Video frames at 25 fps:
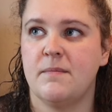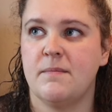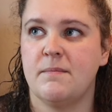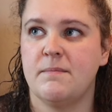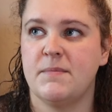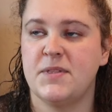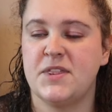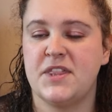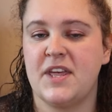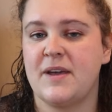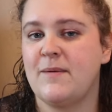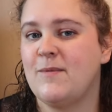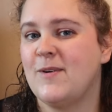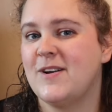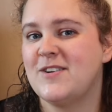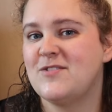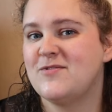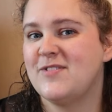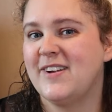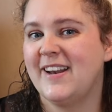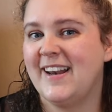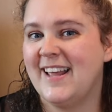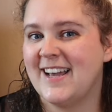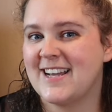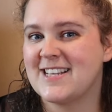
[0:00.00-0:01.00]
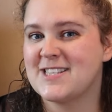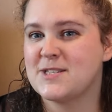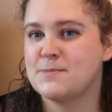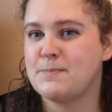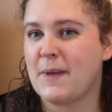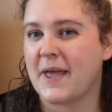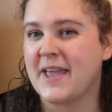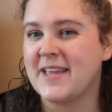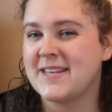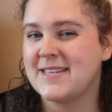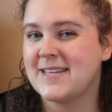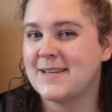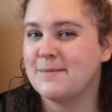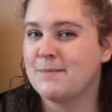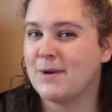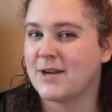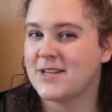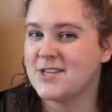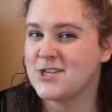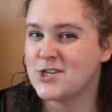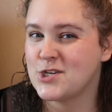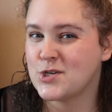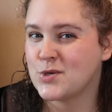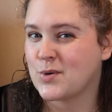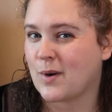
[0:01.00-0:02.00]
they weren't really expecting
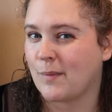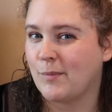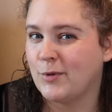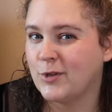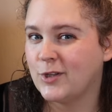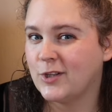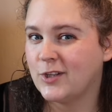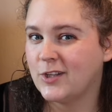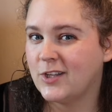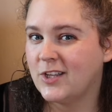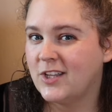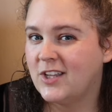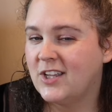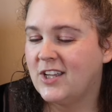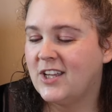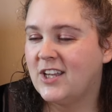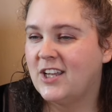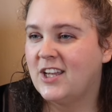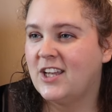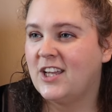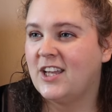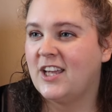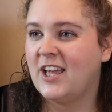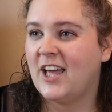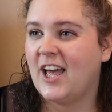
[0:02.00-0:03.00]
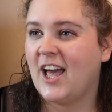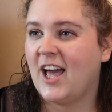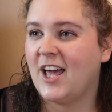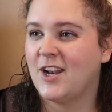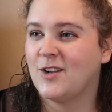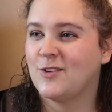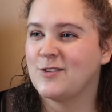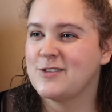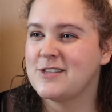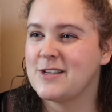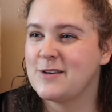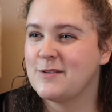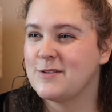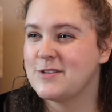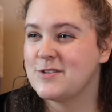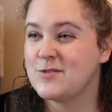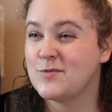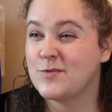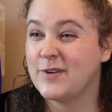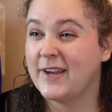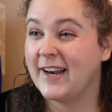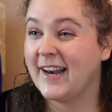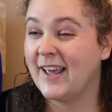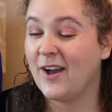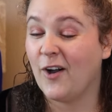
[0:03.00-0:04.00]
much trouble. And also it was
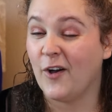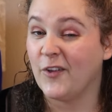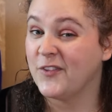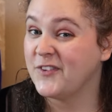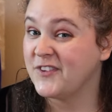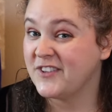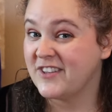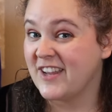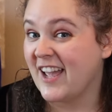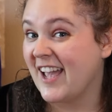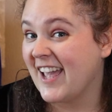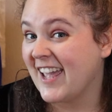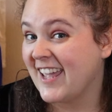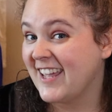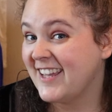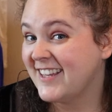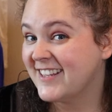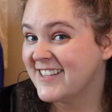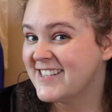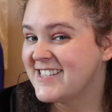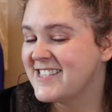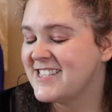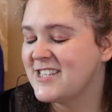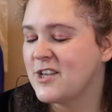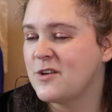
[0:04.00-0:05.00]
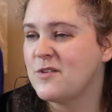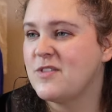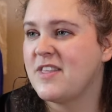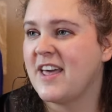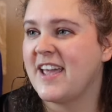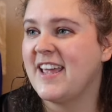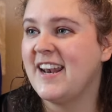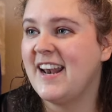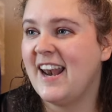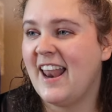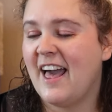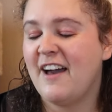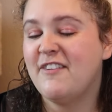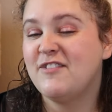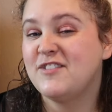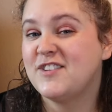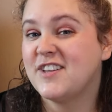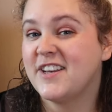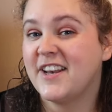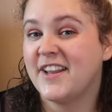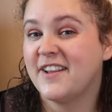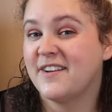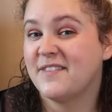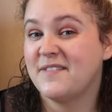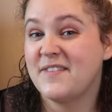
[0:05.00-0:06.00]
a really hot day, so they
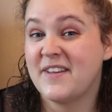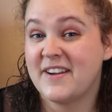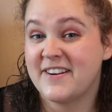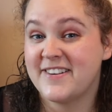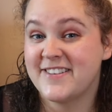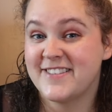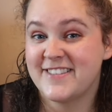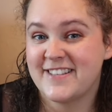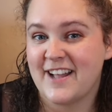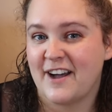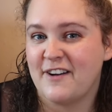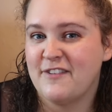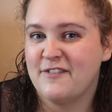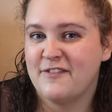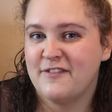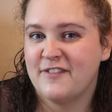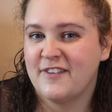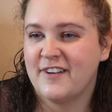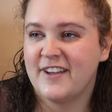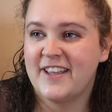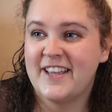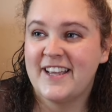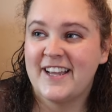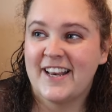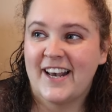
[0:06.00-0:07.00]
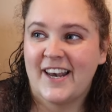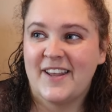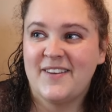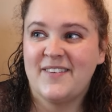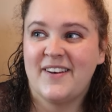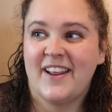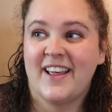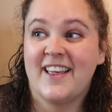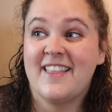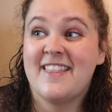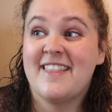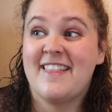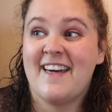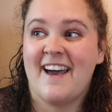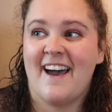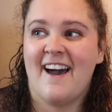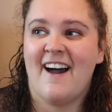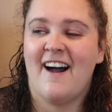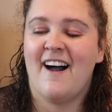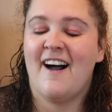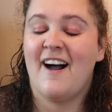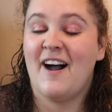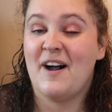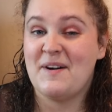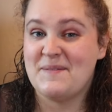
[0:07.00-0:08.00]
left a lot of their stuff, including their
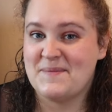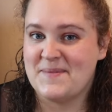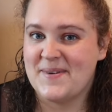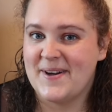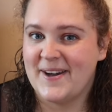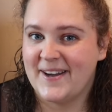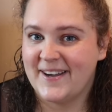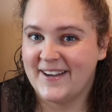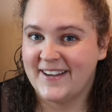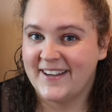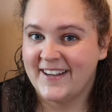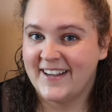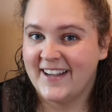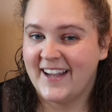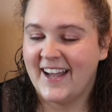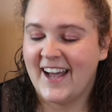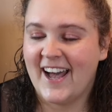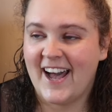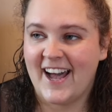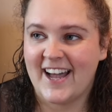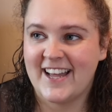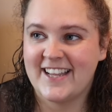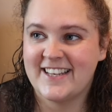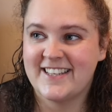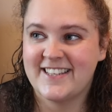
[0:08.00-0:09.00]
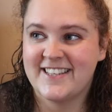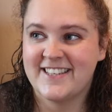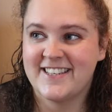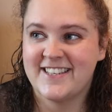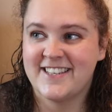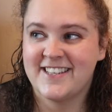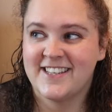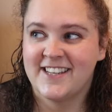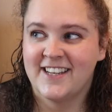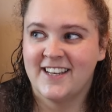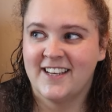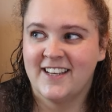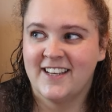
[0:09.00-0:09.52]
armour and